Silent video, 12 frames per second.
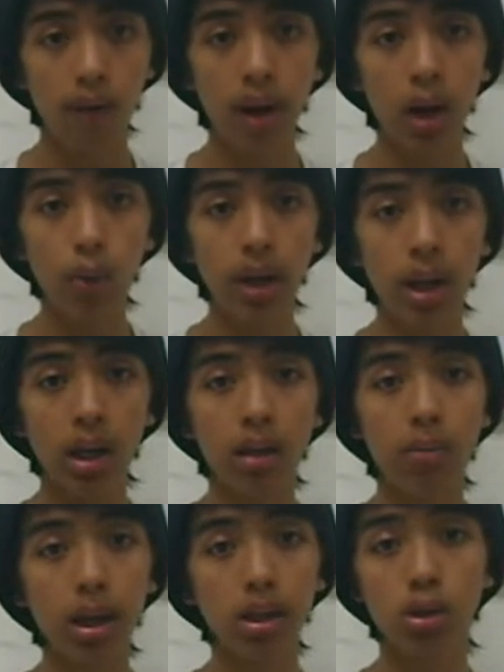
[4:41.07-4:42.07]
following
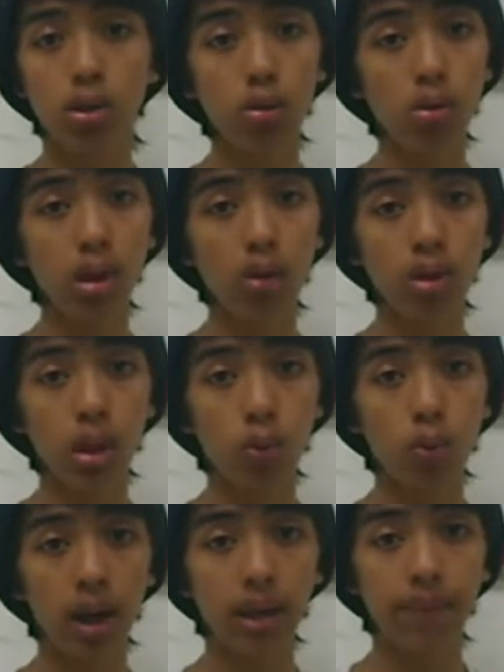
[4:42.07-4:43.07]
in March
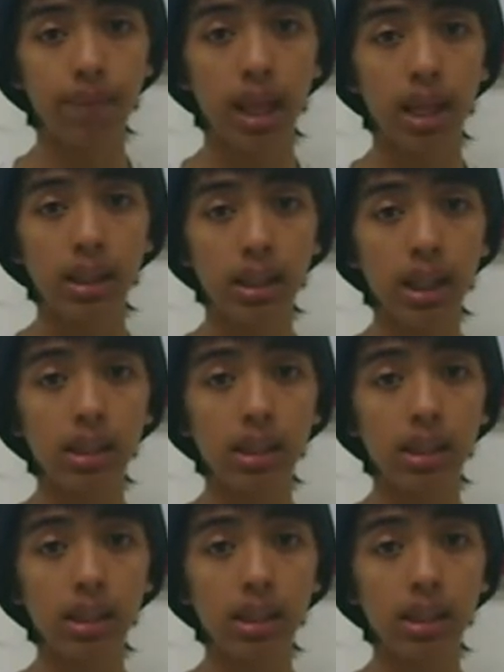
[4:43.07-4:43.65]
2001.